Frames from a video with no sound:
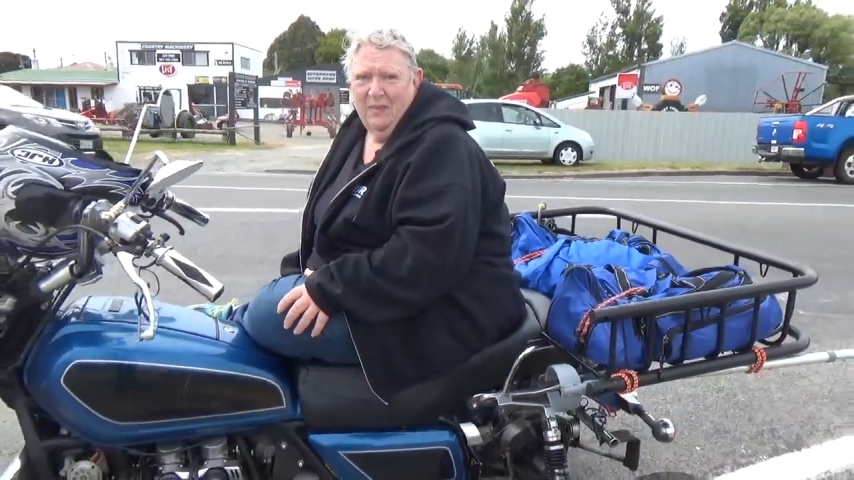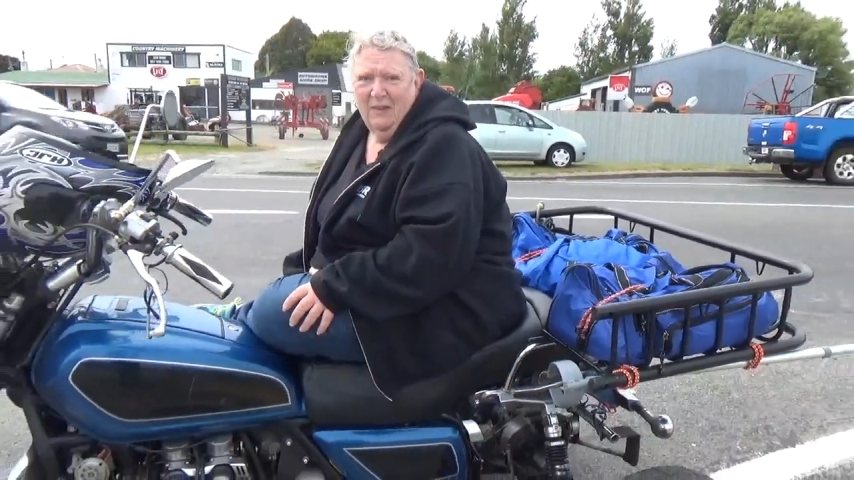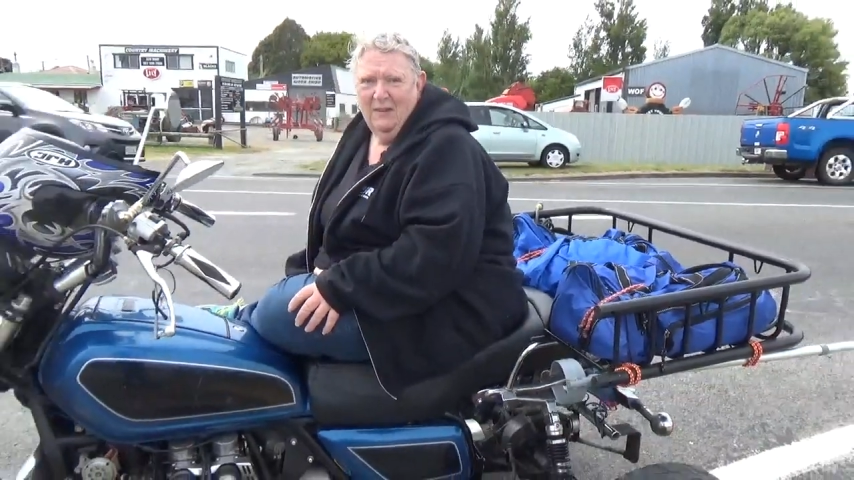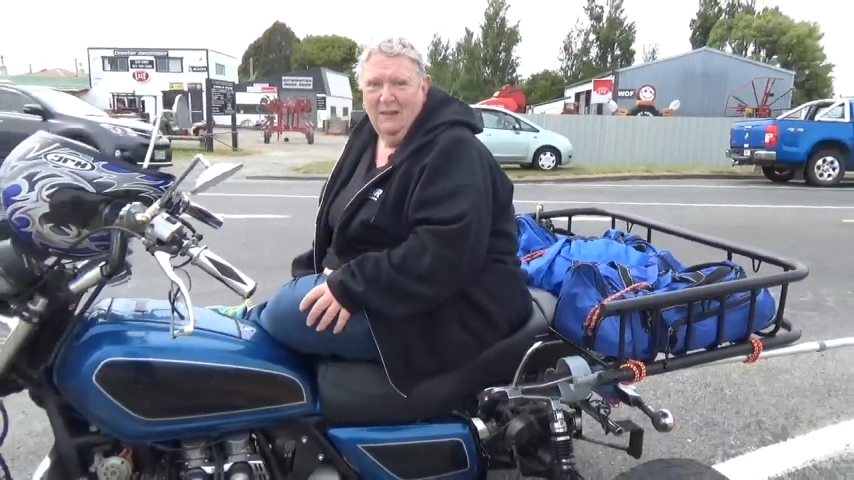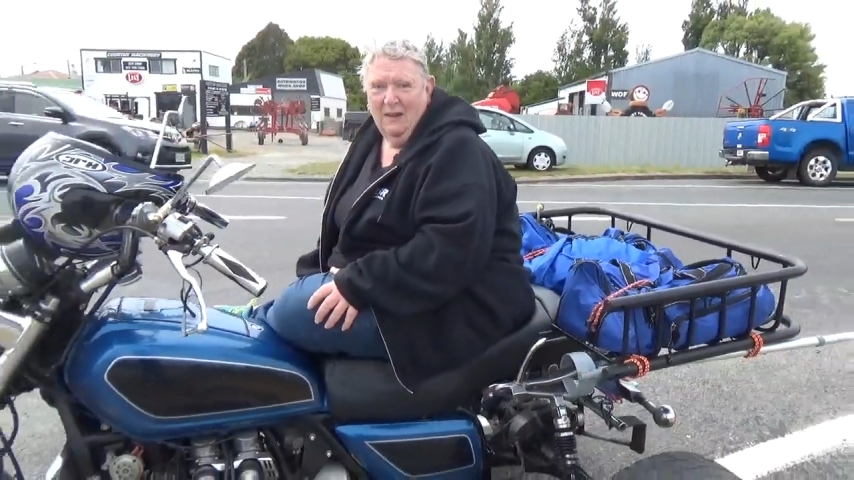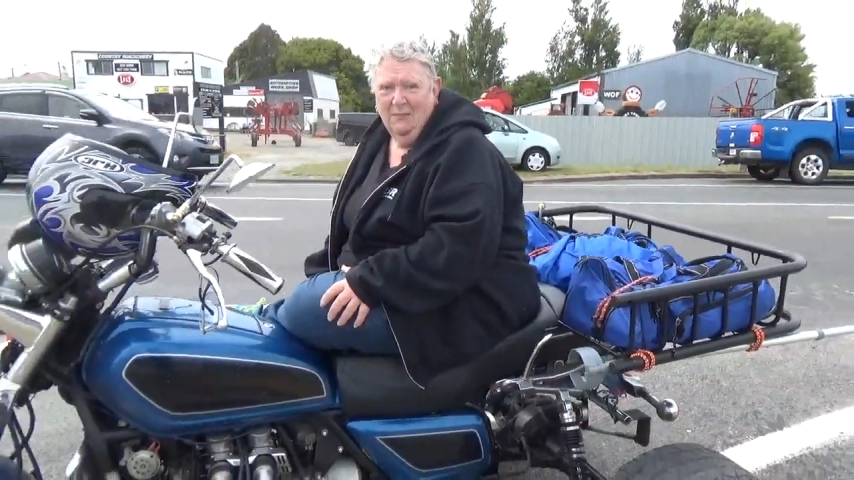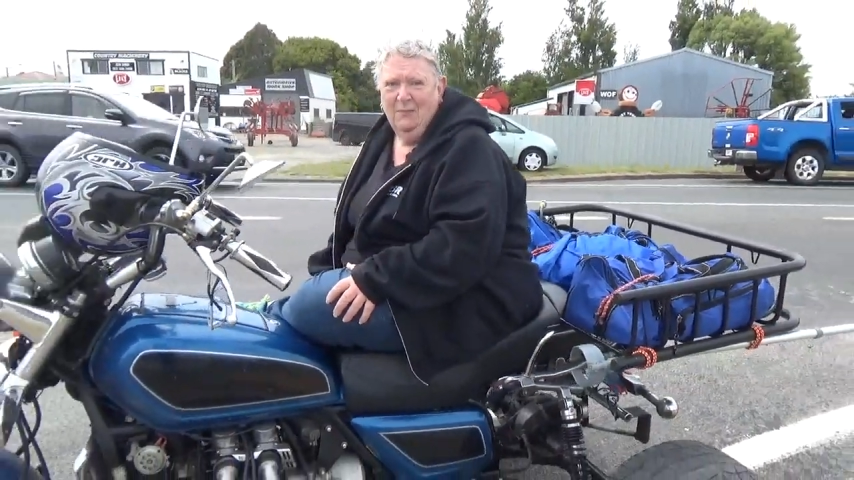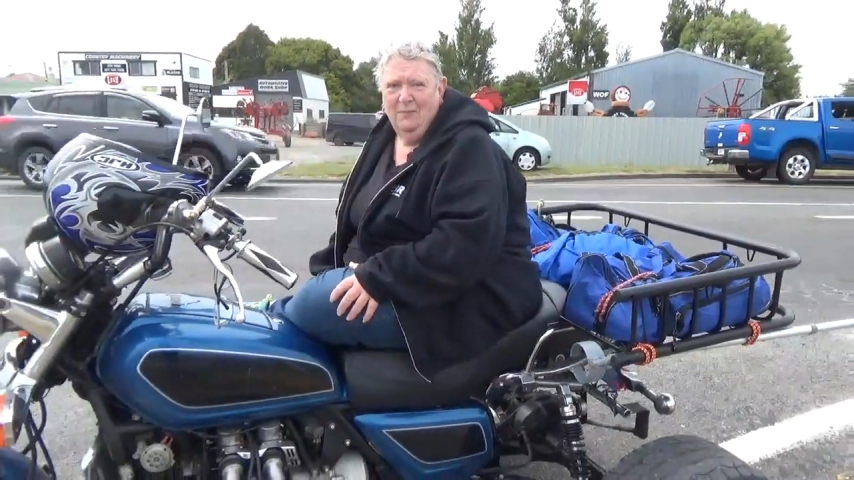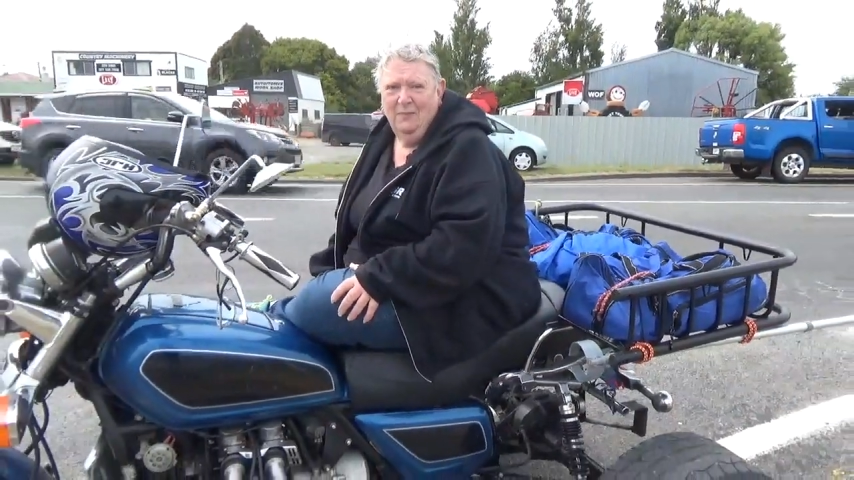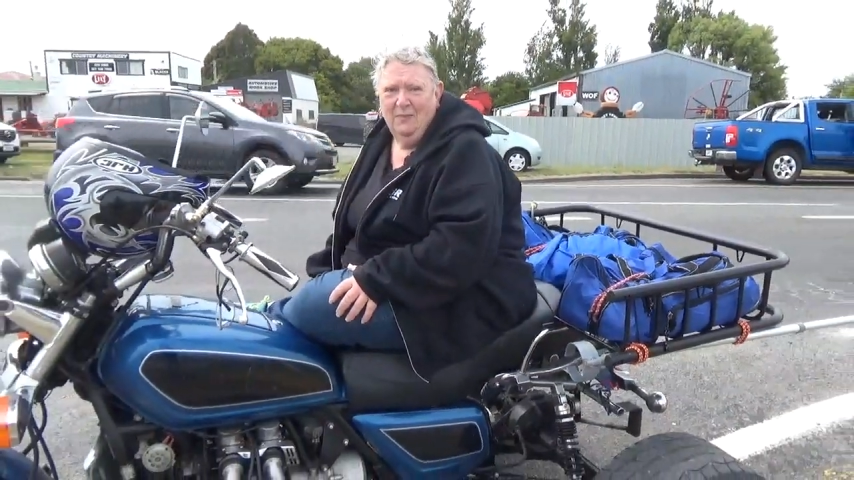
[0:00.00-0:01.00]
How, yeah.
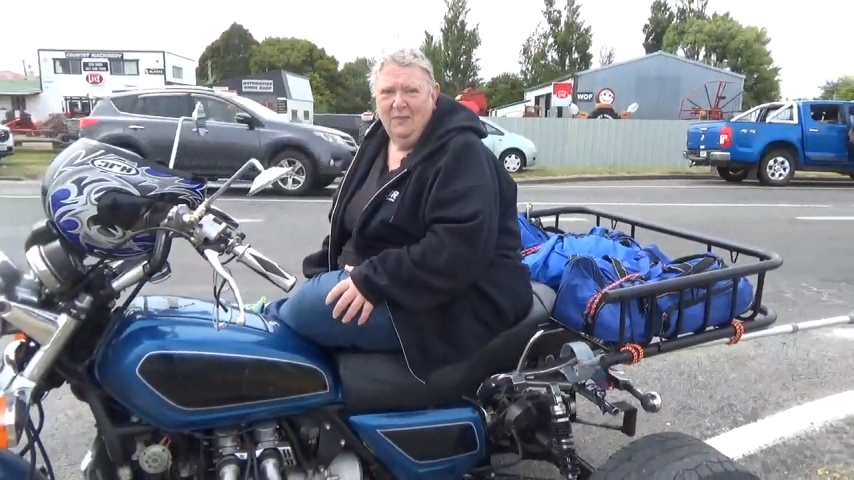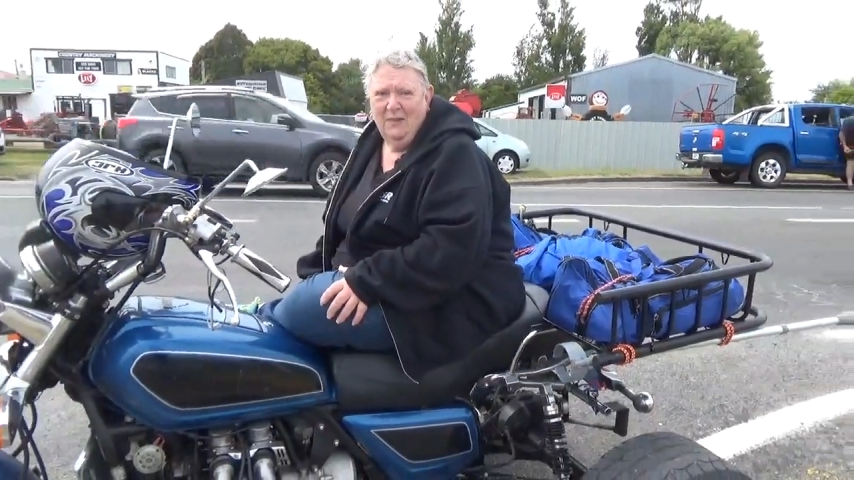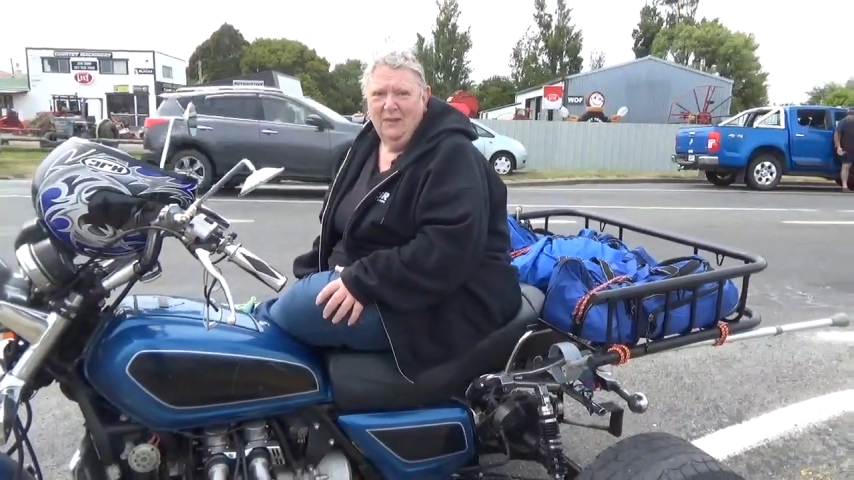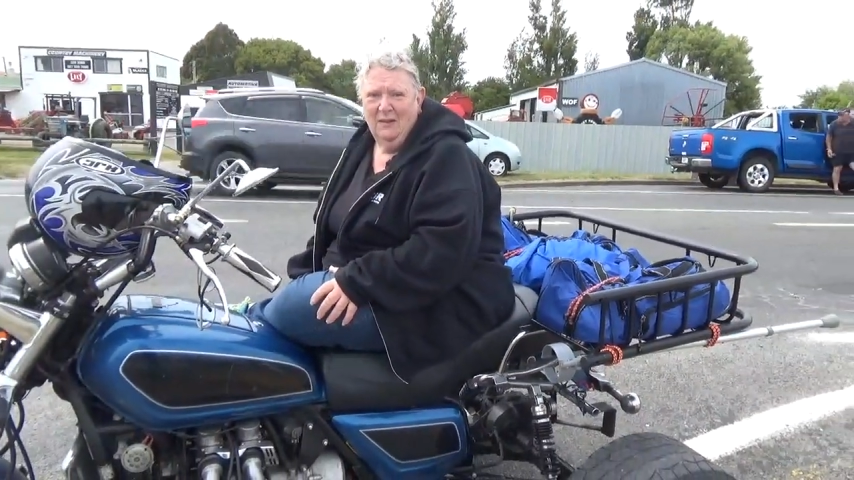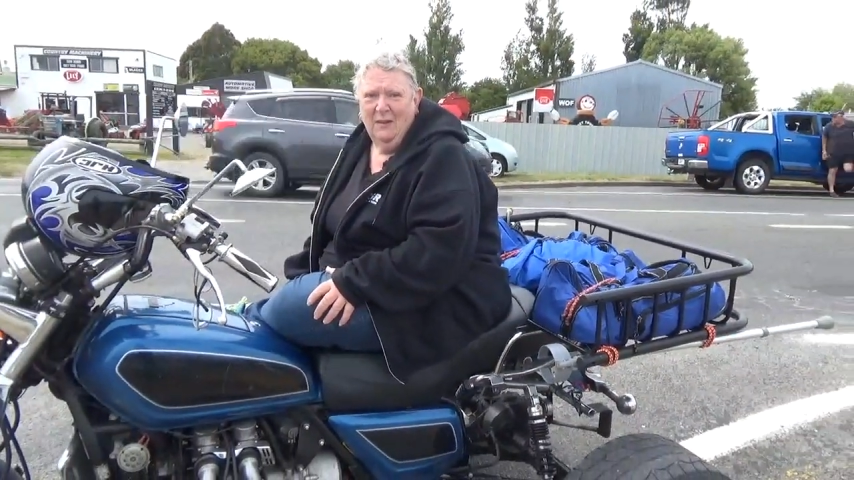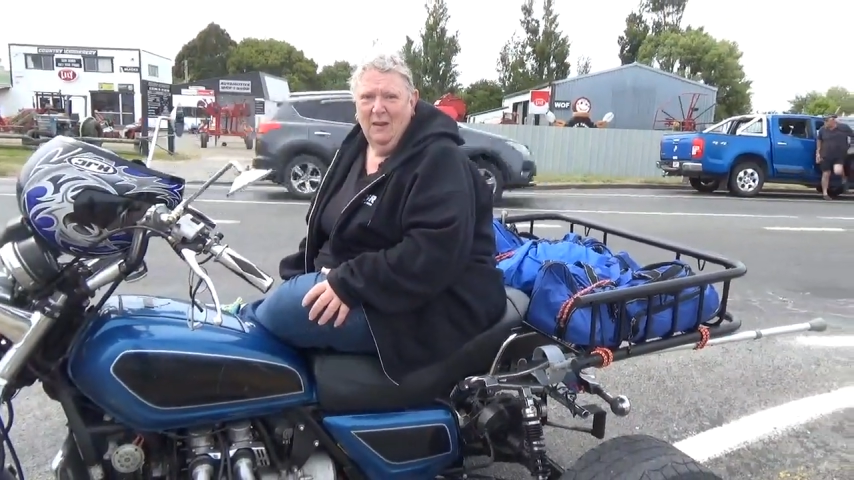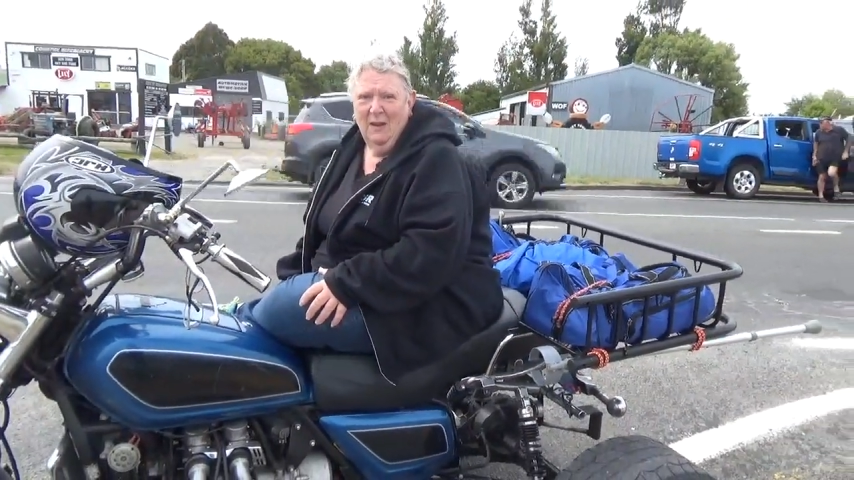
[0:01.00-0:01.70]
whereabouts you from?